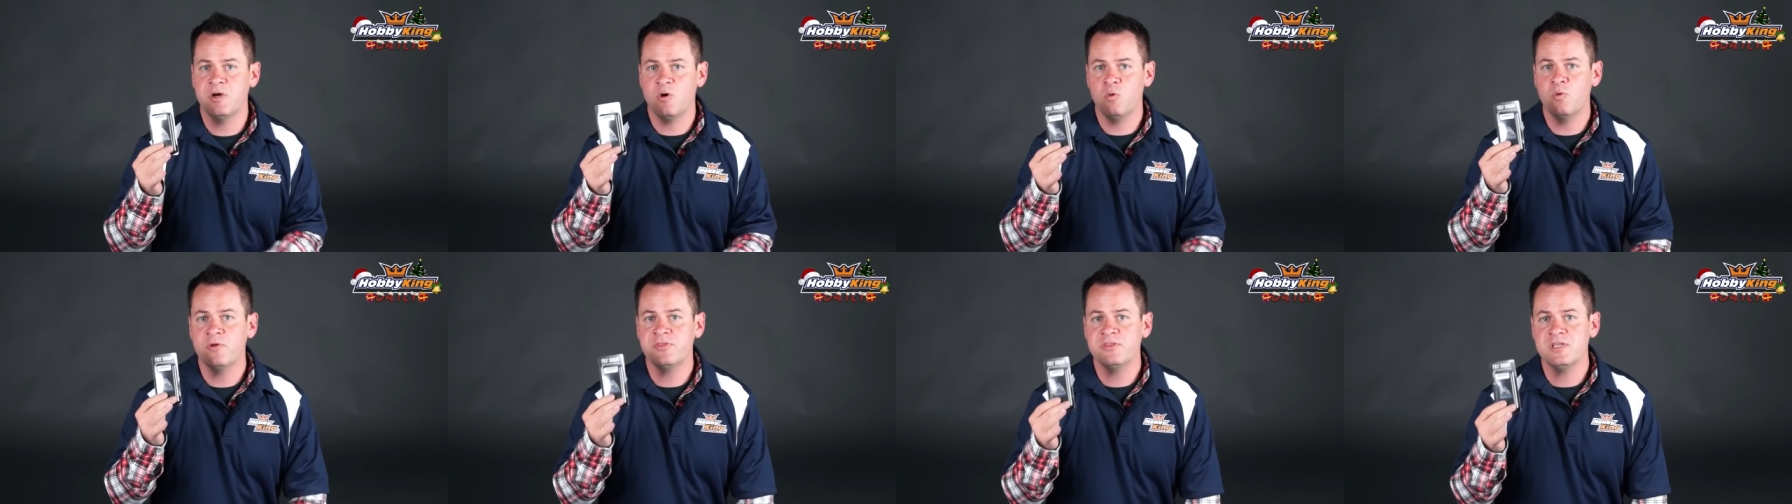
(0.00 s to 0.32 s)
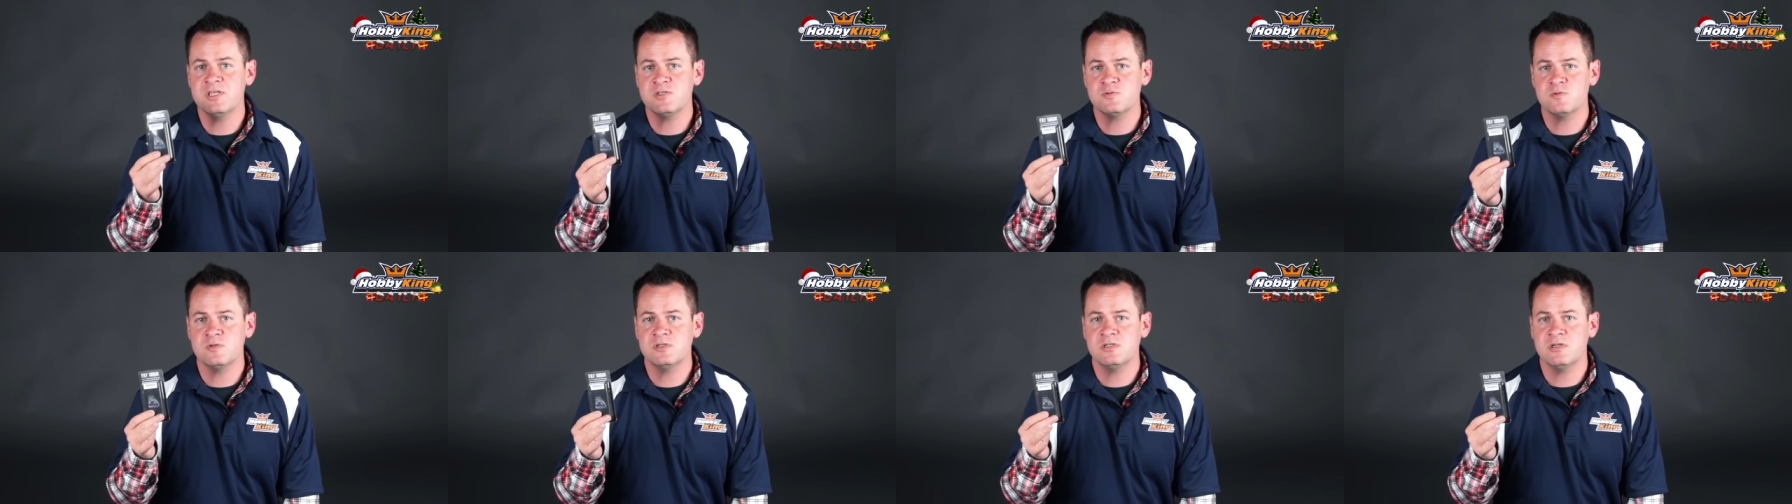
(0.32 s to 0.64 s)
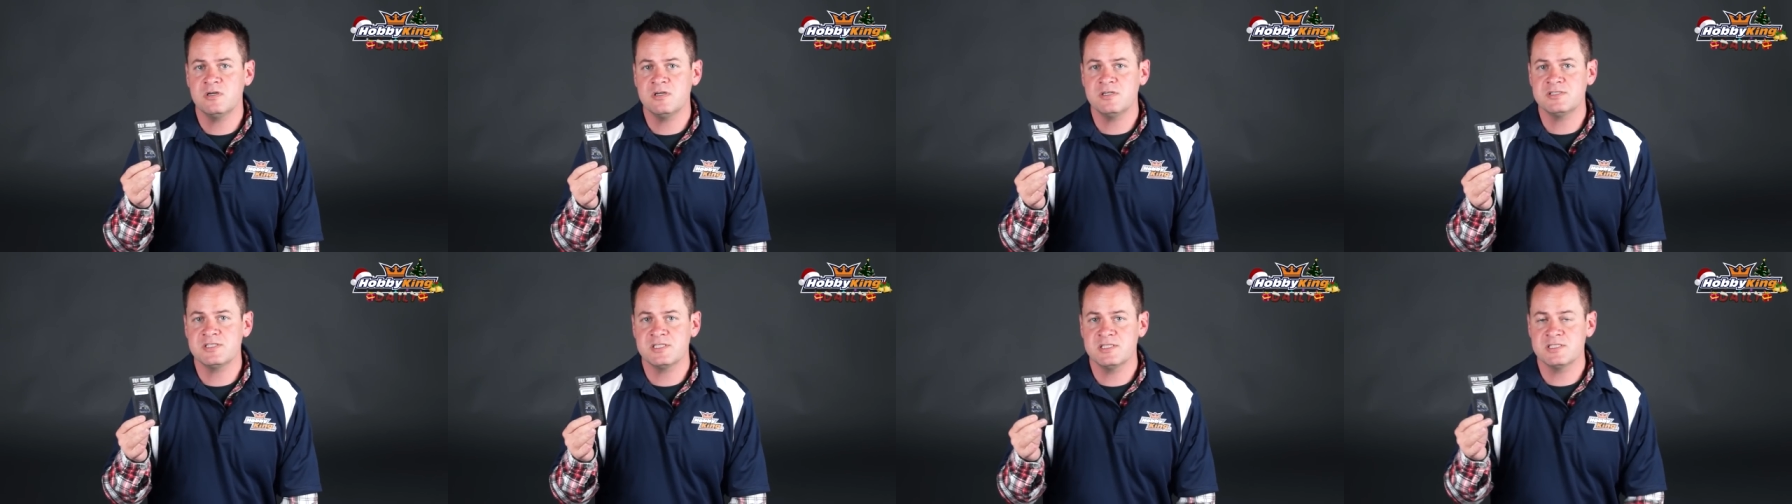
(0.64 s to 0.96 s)
But what this one
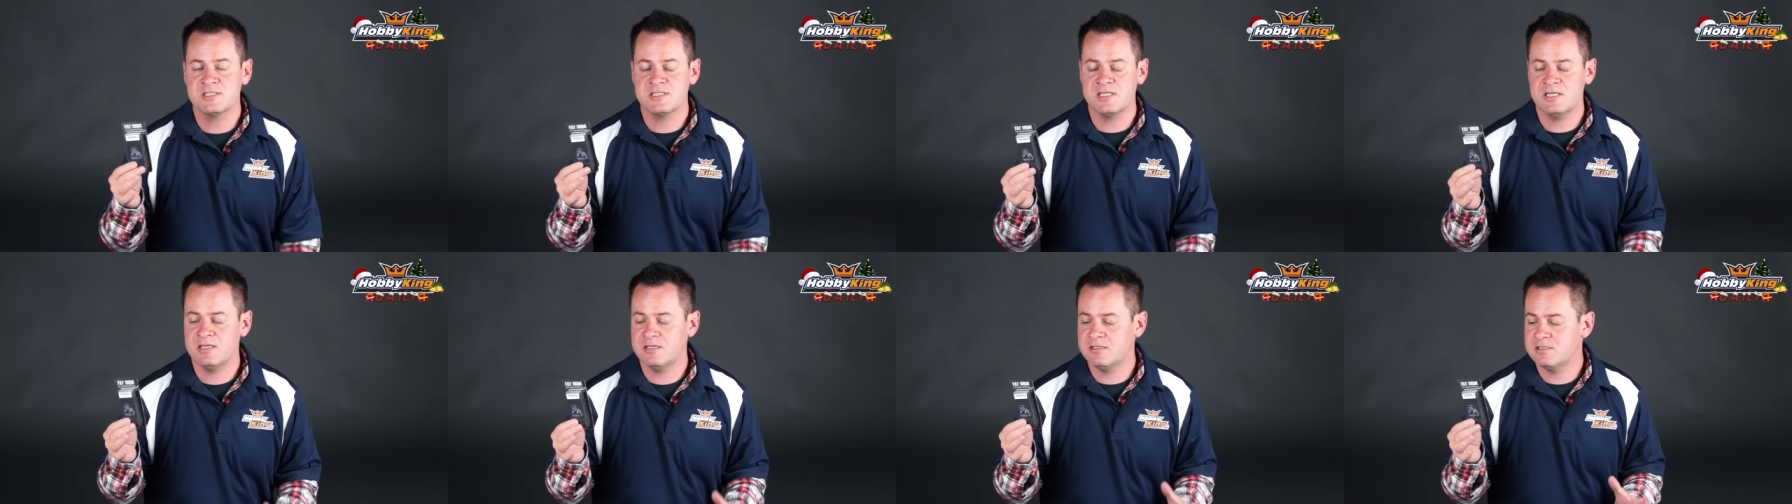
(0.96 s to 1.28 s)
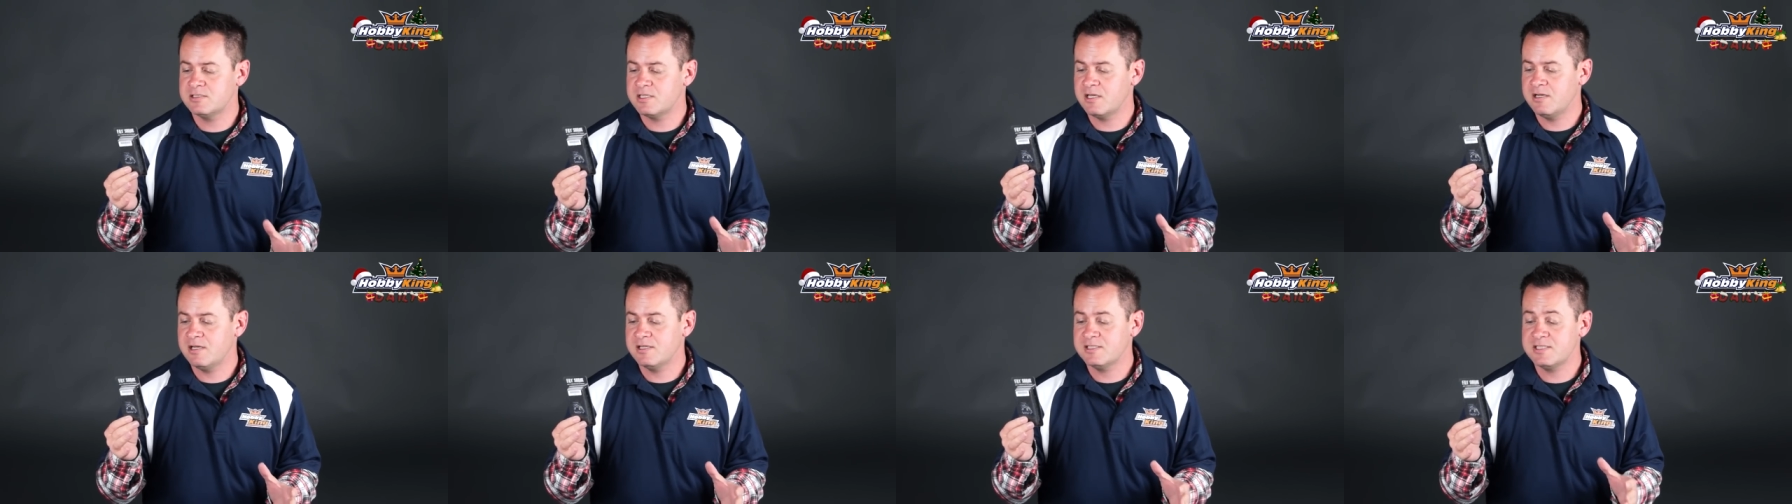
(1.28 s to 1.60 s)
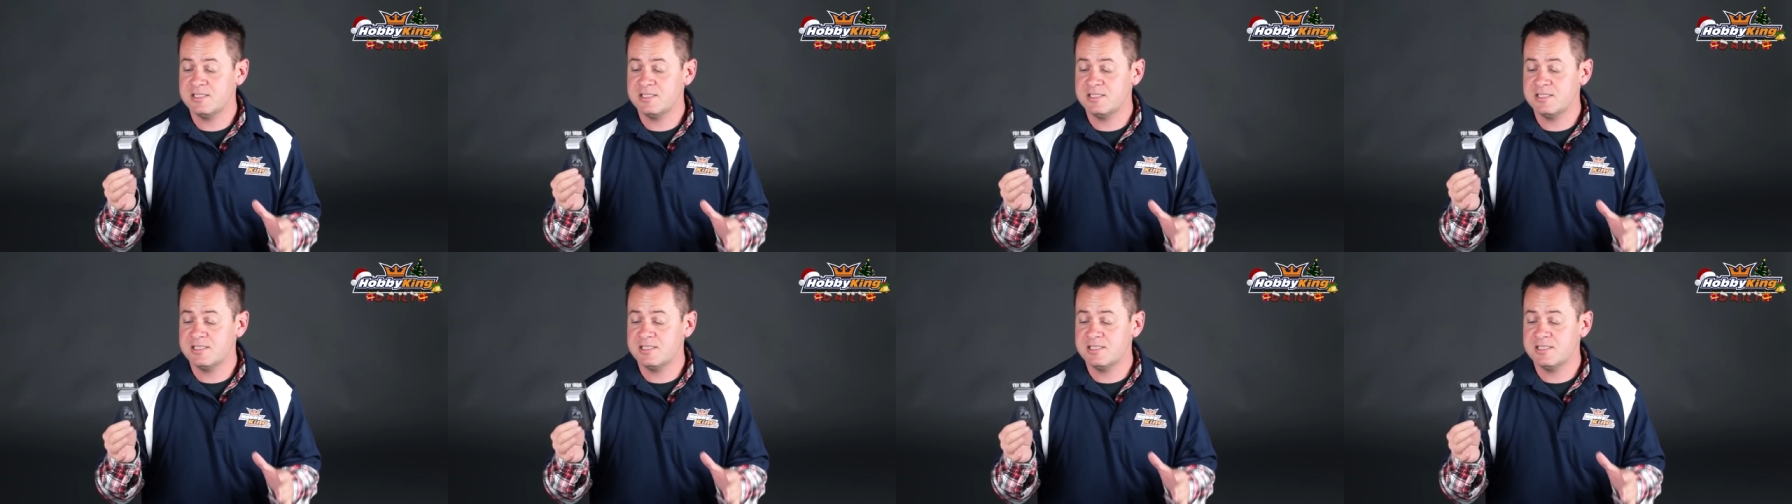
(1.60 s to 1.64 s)
does is it, uh,